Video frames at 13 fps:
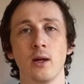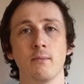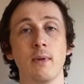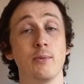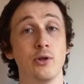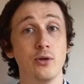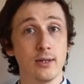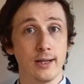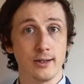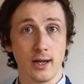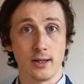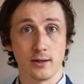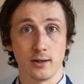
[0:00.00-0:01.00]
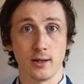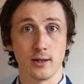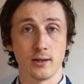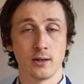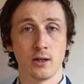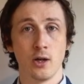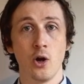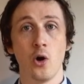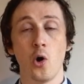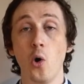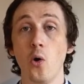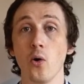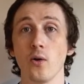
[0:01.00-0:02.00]
Maybe you said yes to this.
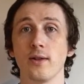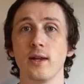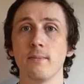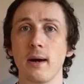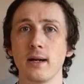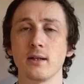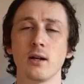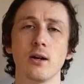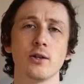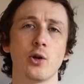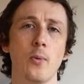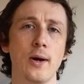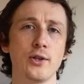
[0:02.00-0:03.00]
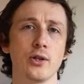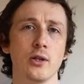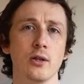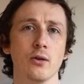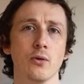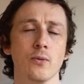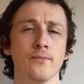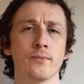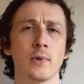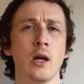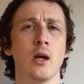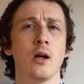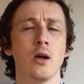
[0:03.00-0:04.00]
Or they might start to question and go,
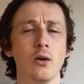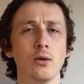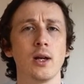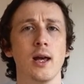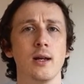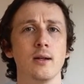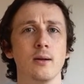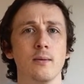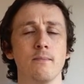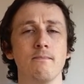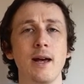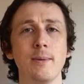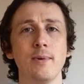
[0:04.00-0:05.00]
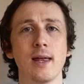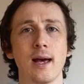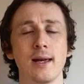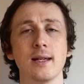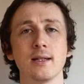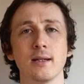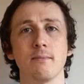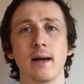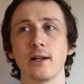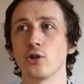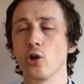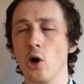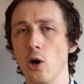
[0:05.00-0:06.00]
okay, maybe that isn't my
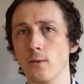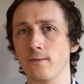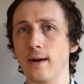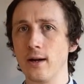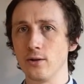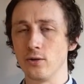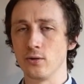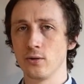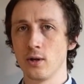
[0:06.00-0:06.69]
top value.